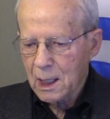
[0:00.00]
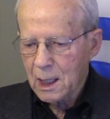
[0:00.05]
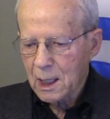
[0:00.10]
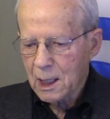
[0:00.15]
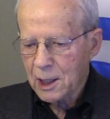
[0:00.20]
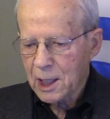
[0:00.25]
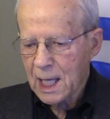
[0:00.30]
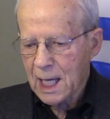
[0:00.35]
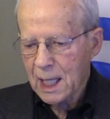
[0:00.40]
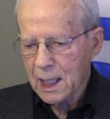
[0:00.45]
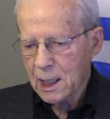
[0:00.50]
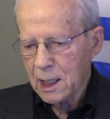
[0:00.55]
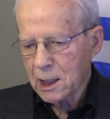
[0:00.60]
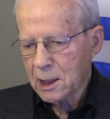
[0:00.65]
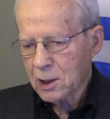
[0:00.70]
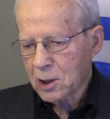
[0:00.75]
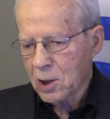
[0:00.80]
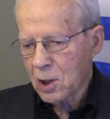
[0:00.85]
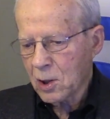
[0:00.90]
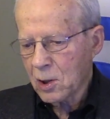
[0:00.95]
that
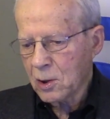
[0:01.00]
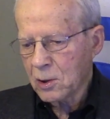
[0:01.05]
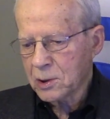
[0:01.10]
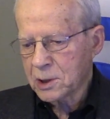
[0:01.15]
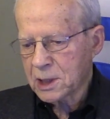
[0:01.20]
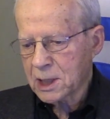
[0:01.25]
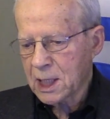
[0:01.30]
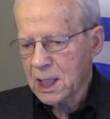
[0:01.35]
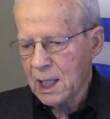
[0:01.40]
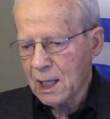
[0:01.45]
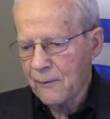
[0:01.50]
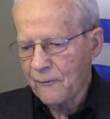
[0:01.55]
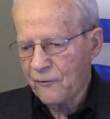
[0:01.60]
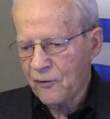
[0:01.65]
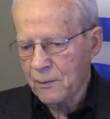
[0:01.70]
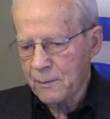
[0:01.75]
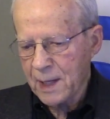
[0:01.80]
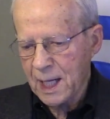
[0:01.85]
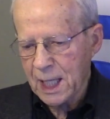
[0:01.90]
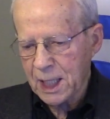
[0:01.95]
encodes the
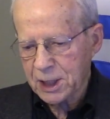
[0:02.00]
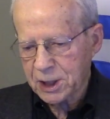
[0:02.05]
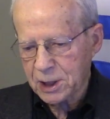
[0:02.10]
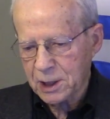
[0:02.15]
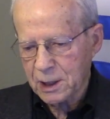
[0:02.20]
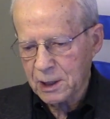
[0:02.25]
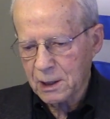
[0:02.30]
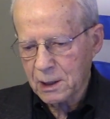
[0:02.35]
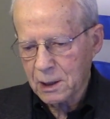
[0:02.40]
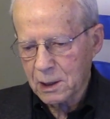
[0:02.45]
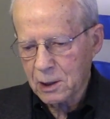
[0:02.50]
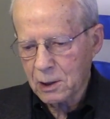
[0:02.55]
information